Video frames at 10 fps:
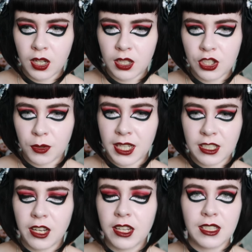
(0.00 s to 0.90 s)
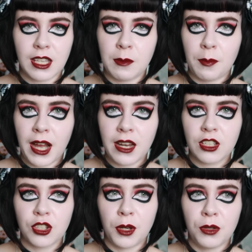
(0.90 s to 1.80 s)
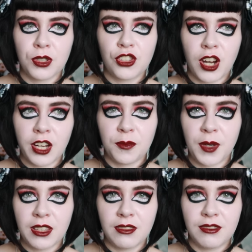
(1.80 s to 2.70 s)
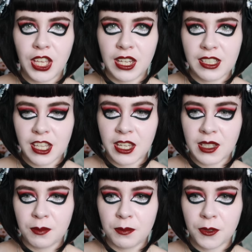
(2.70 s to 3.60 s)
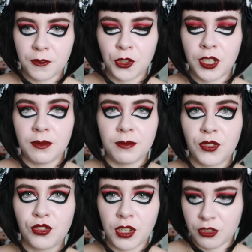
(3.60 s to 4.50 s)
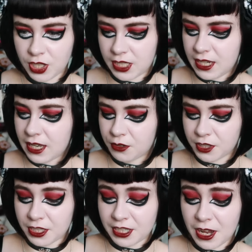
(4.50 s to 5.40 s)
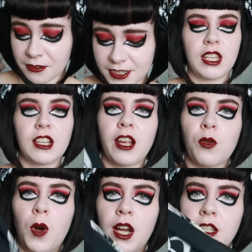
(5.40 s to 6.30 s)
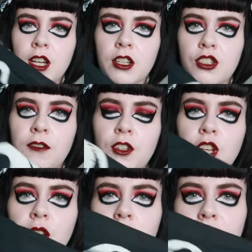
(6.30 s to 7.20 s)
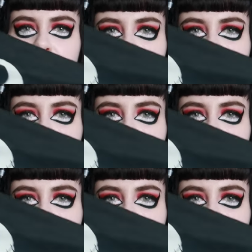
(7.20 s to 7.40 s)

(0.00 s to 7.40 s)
so I had to like send them back. So I always try on my things like before I throw the receipt out and stuff. These are like wider, so if you don't like